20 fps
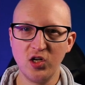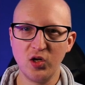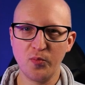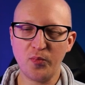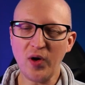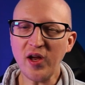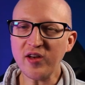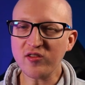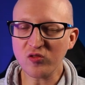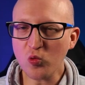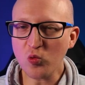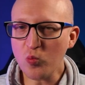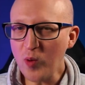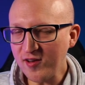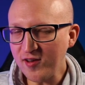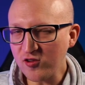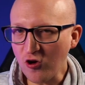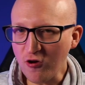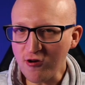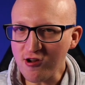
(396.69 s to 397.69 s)
But when
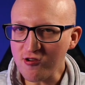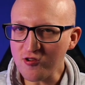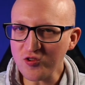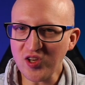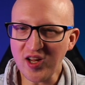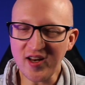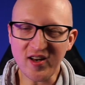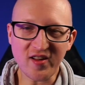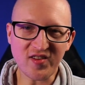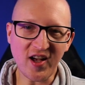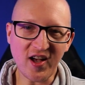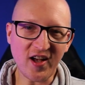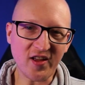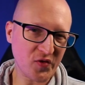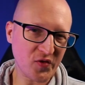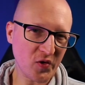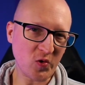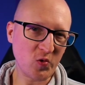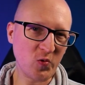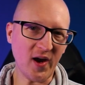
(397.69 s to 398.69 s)
Docker containers are
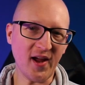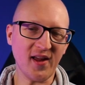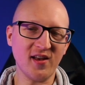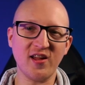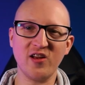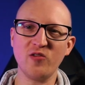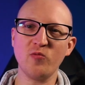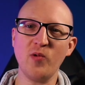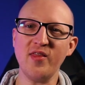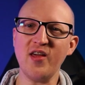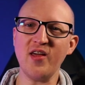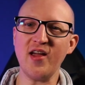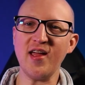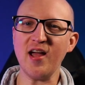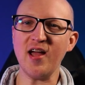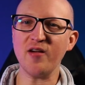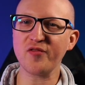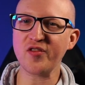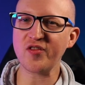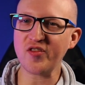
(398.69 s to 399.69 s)
so great and when they
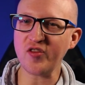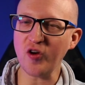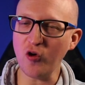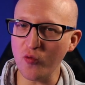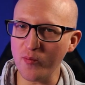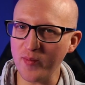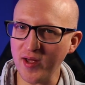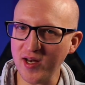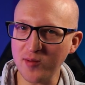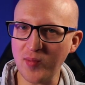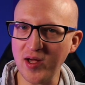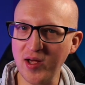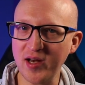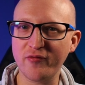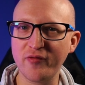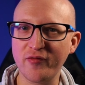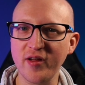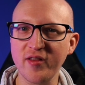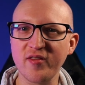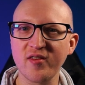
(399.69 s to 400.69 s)
have so many
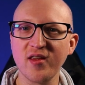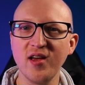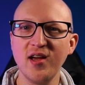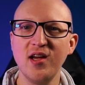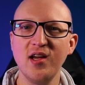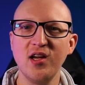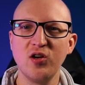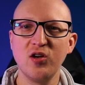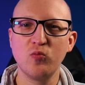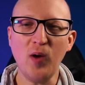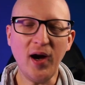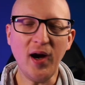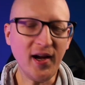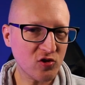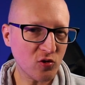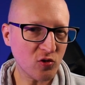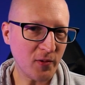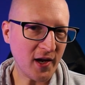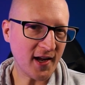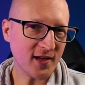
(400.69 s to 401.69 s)
benefits, why
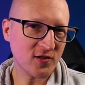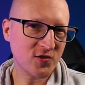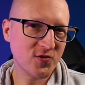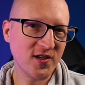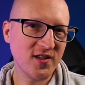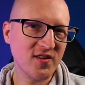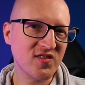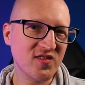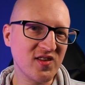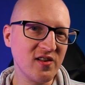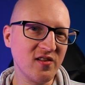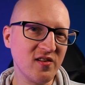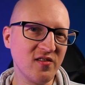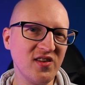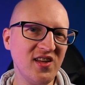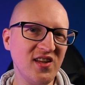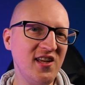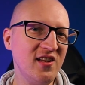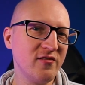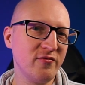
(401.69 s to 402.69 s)
do we actually still
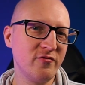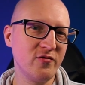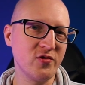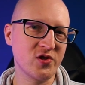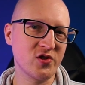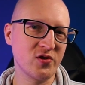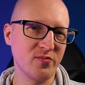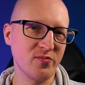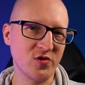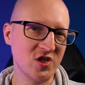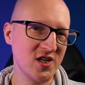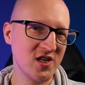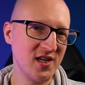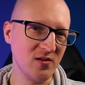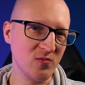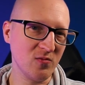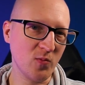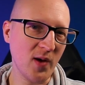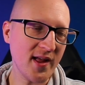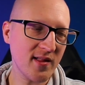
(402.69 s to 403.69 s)
need a virtual
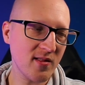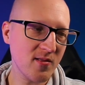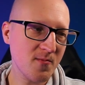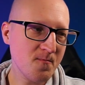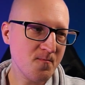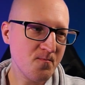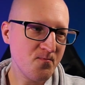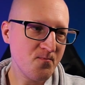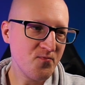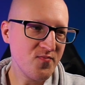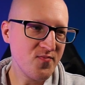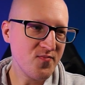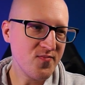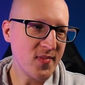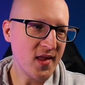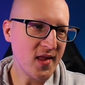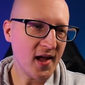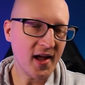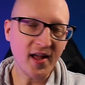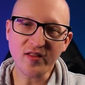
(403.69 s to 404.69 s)
machine? Well,
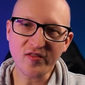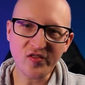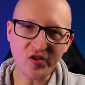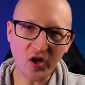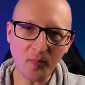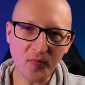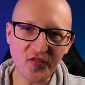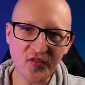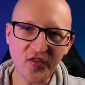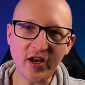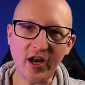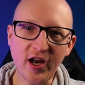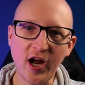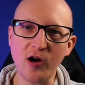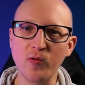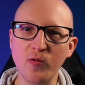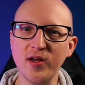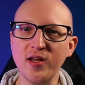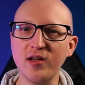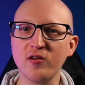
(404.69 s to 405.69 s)
in some
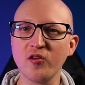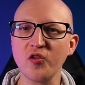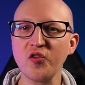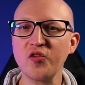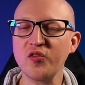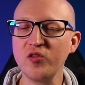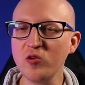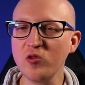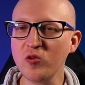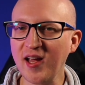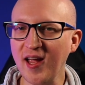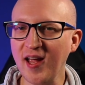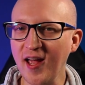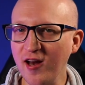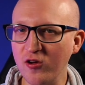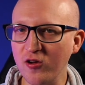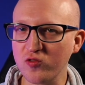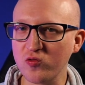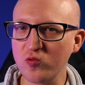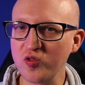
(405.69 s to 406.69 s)
scenarios, you
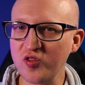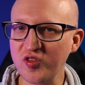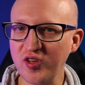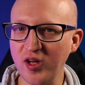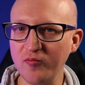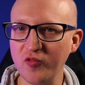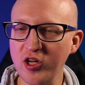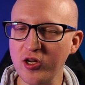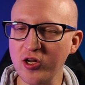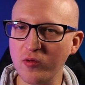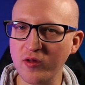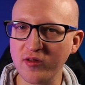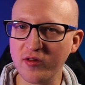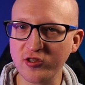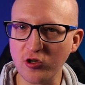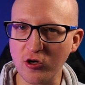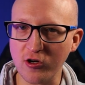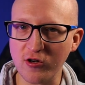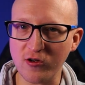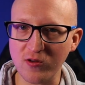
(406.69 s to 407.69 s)
cannot do something with a
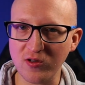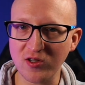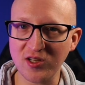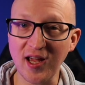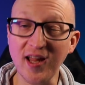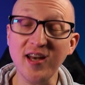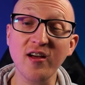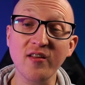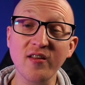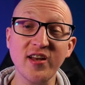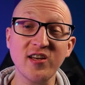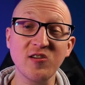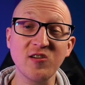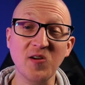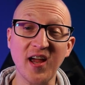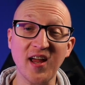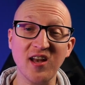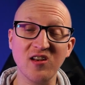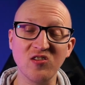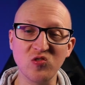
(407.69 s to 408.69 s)
Docker container that you
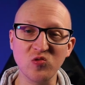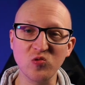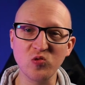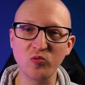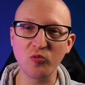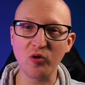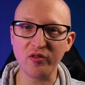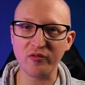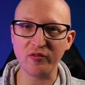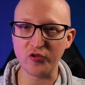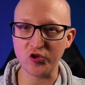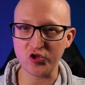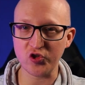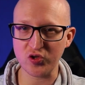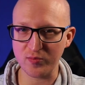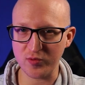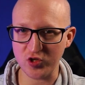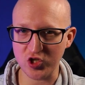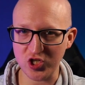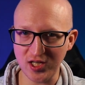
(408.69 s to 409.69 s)
can do with a
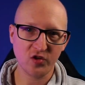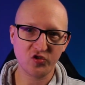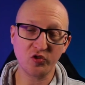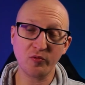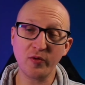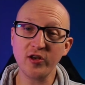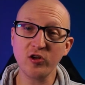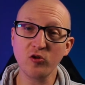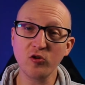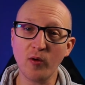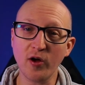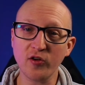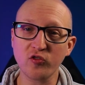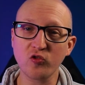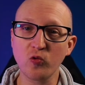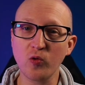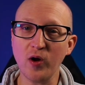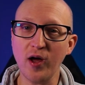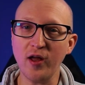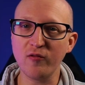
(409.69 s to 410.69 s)
virtual machine. So when you want
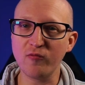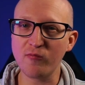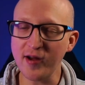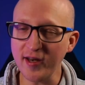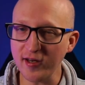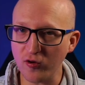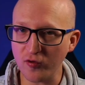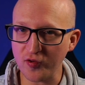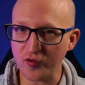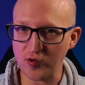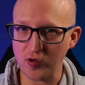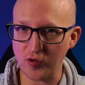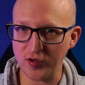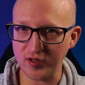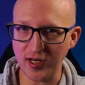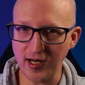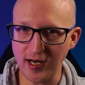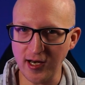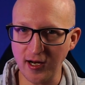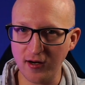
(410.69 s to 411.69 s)
to run Windows
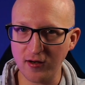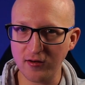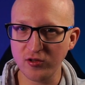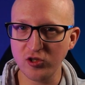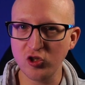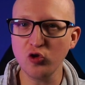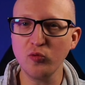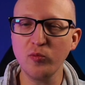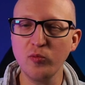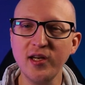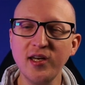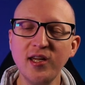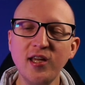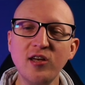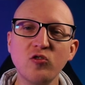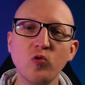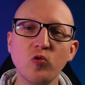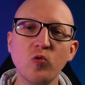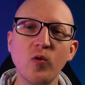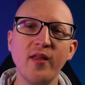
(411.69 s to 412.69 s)
container, you will
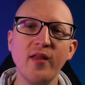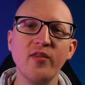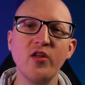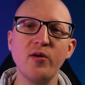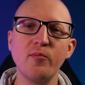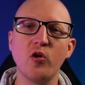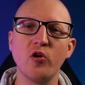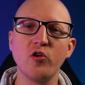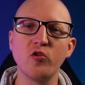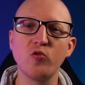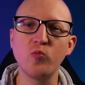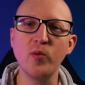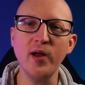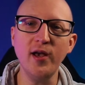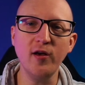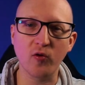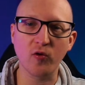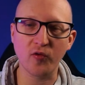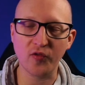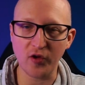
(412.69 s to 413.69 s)
need to run them on a
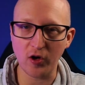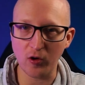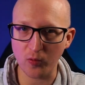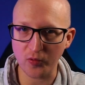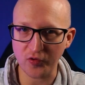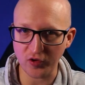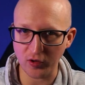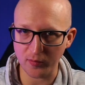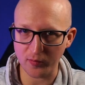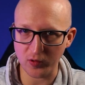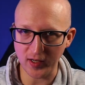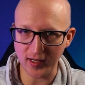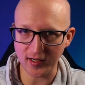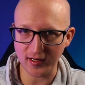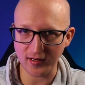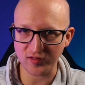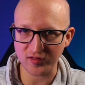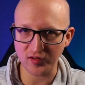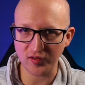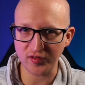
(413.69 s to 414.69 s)
Windows host
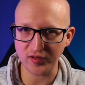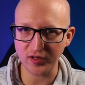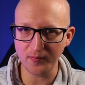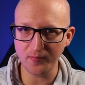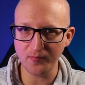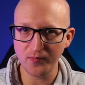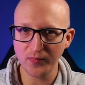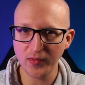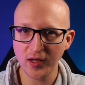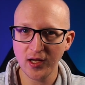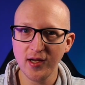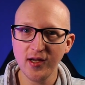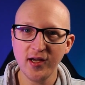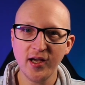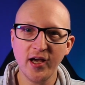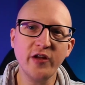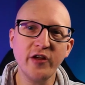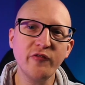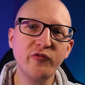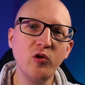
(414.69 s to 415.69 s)
operating system.
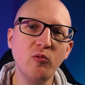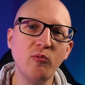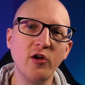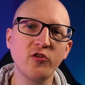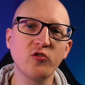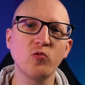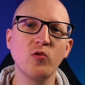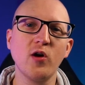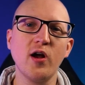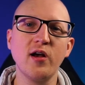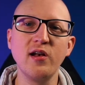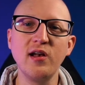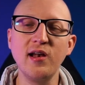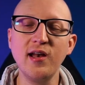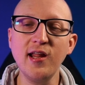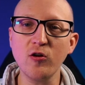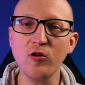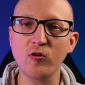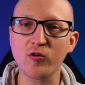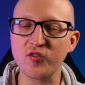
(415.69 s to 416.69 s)
And if you want to run
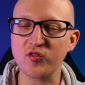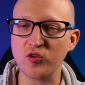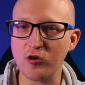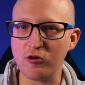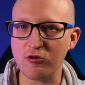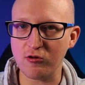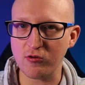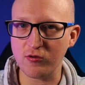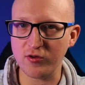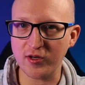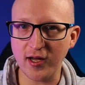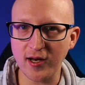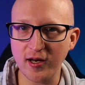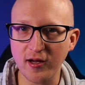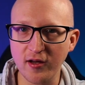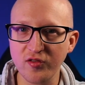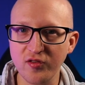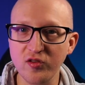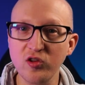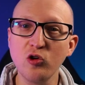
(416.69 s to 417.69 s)
Linux Docker
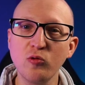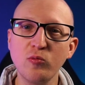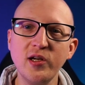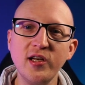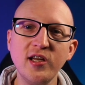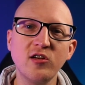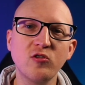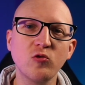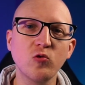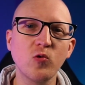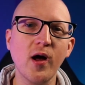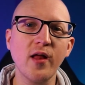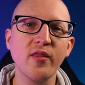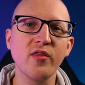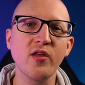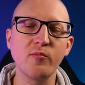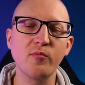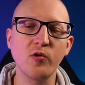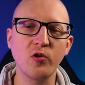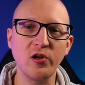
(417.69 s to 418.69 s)
containers, you will need to
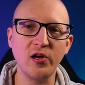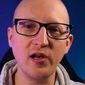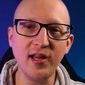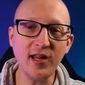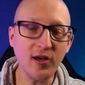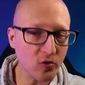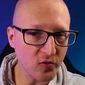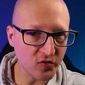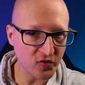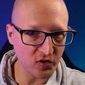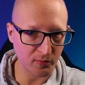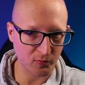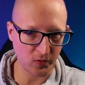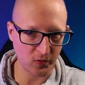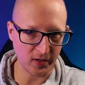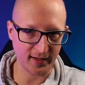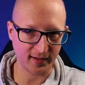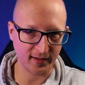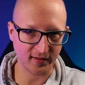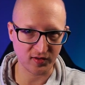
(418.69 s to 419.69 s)
run them on a Linux
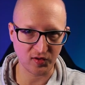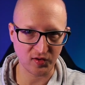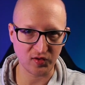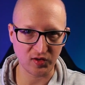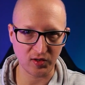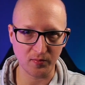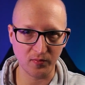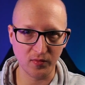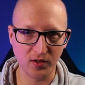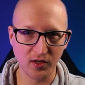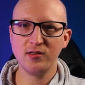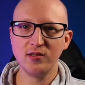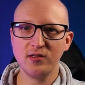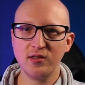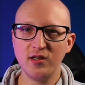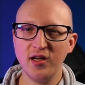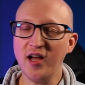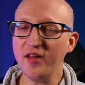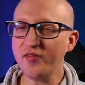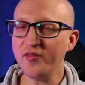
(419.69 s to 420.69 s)
operating system.
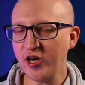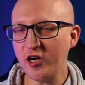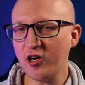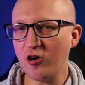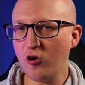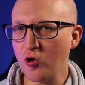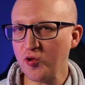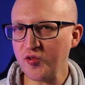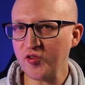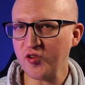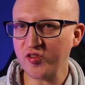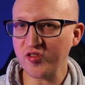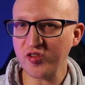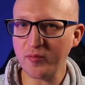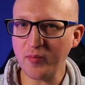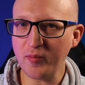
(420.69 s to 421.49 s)
And there are also some